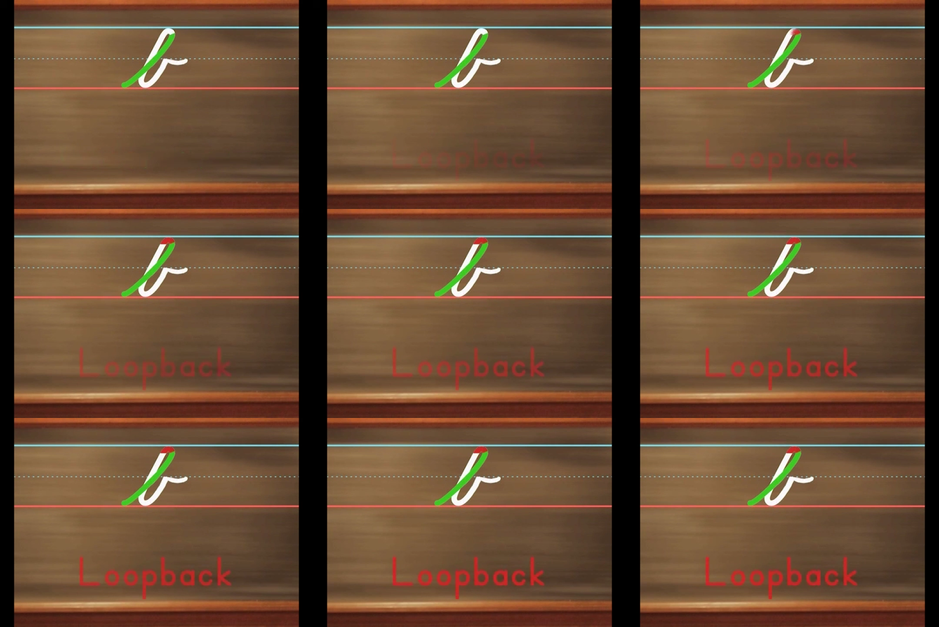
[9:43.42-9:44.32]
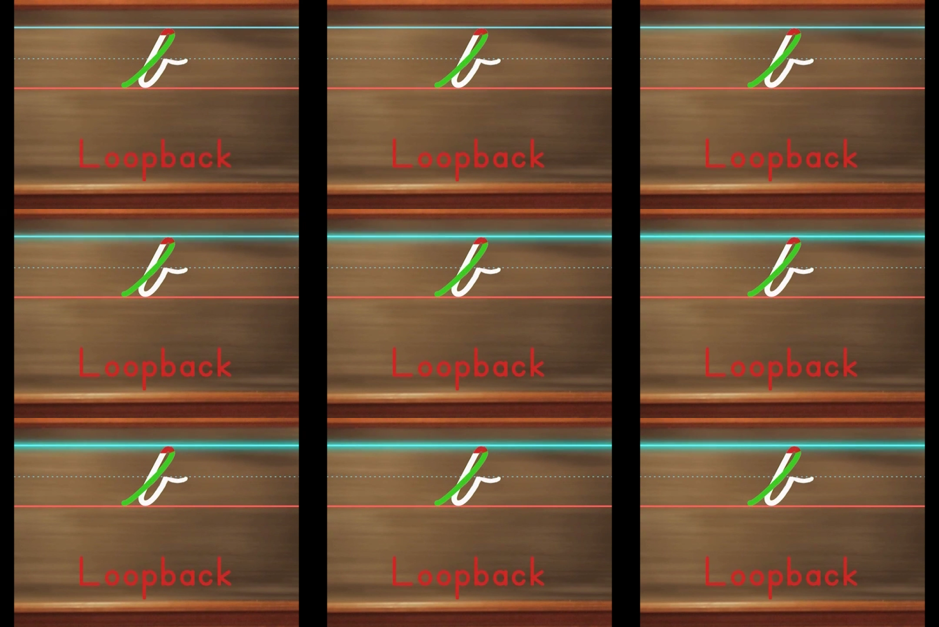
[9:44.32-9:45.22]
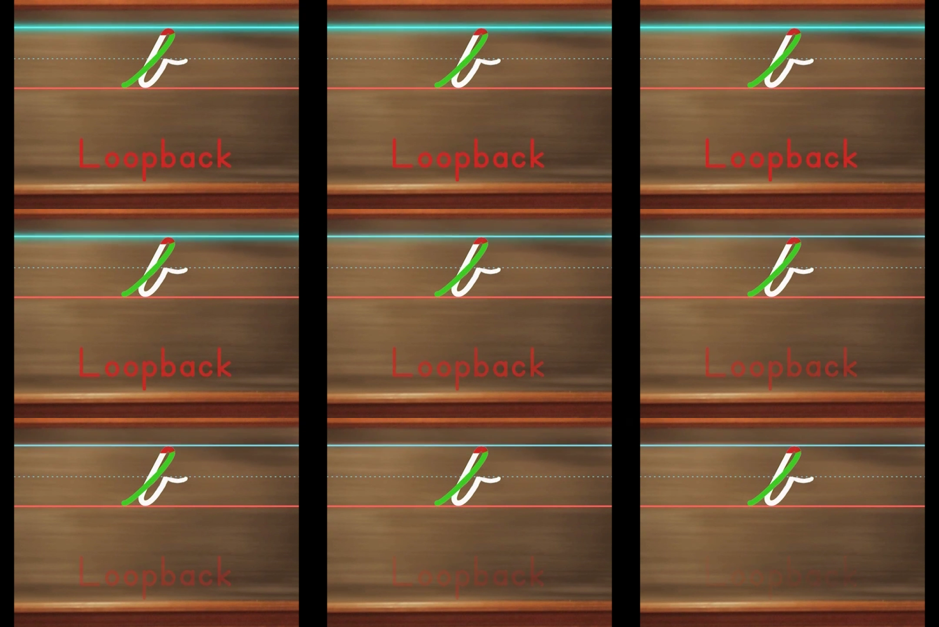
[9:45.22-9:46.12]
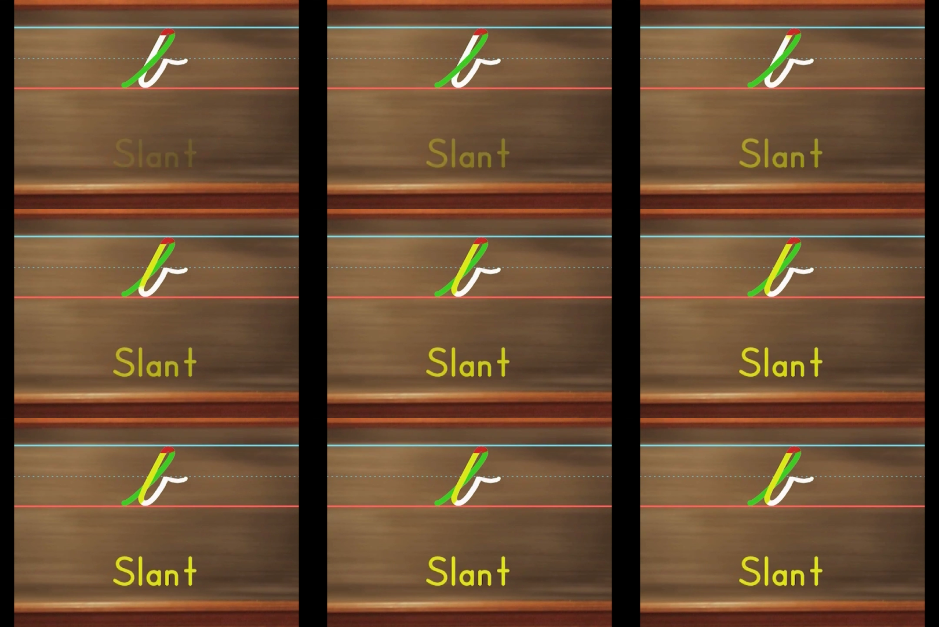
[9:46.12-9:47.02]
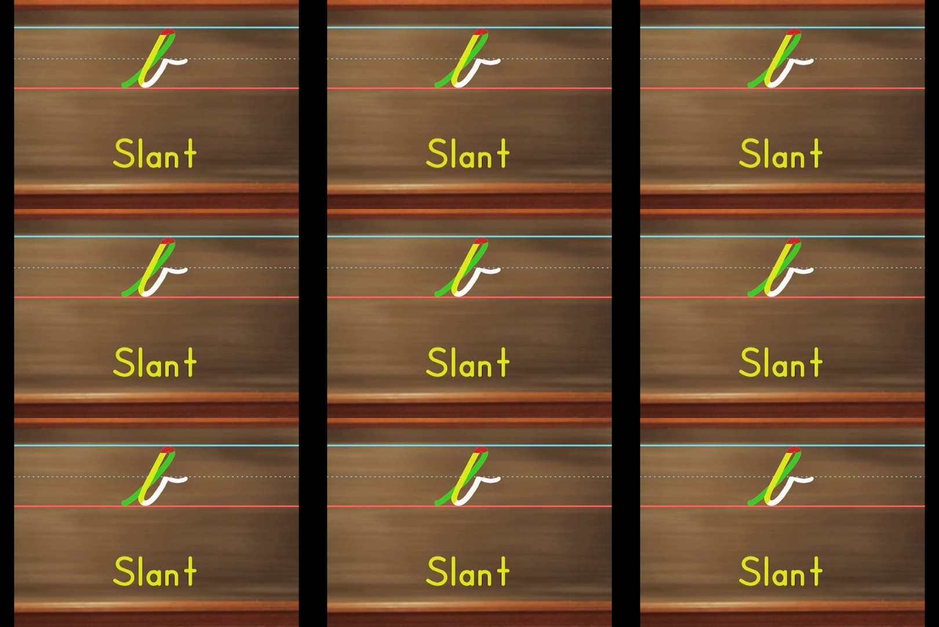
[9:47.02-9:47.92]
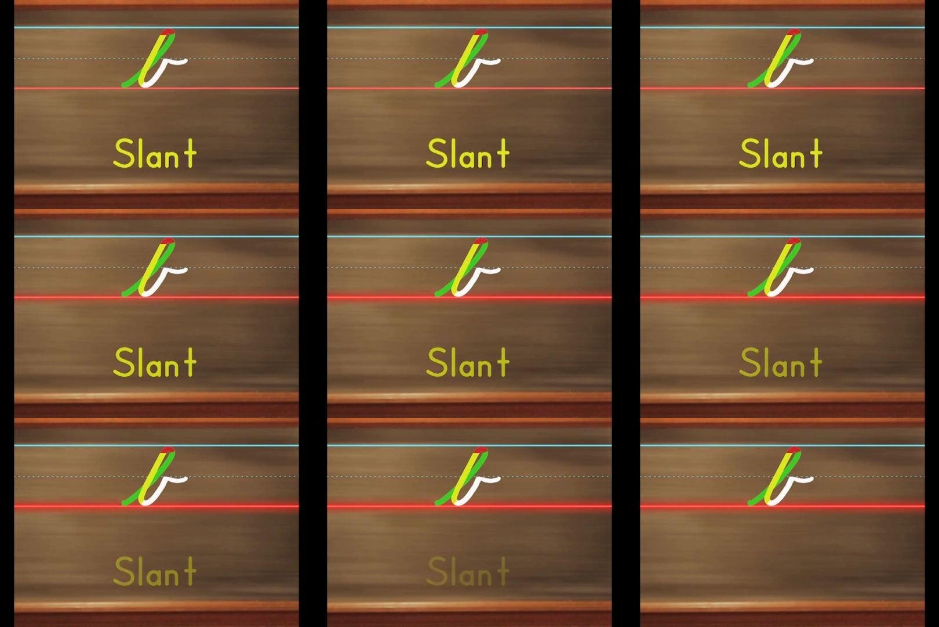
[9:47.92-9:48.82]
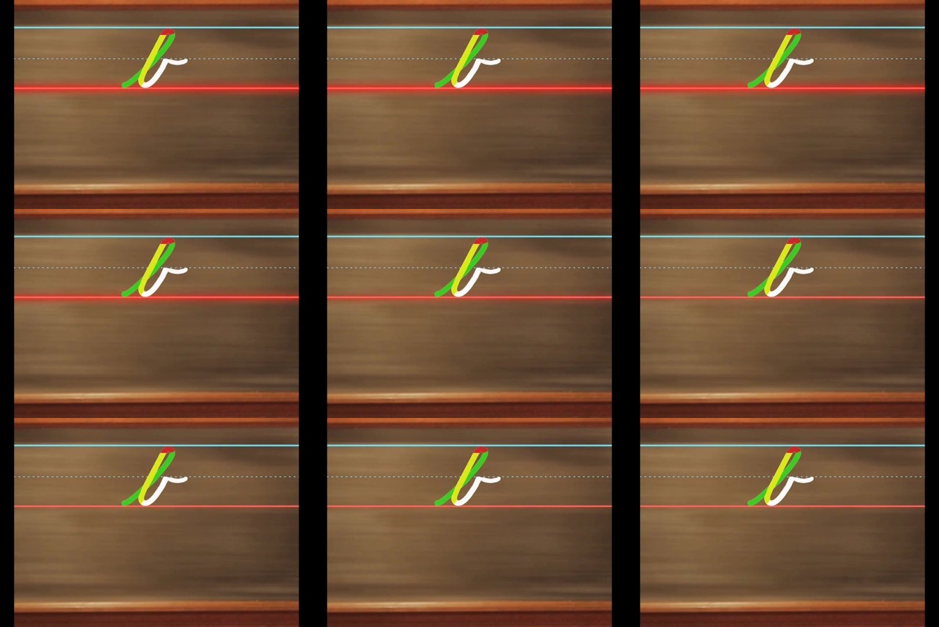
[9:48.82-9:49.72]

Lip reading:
No face is visible, so there are no lips to read.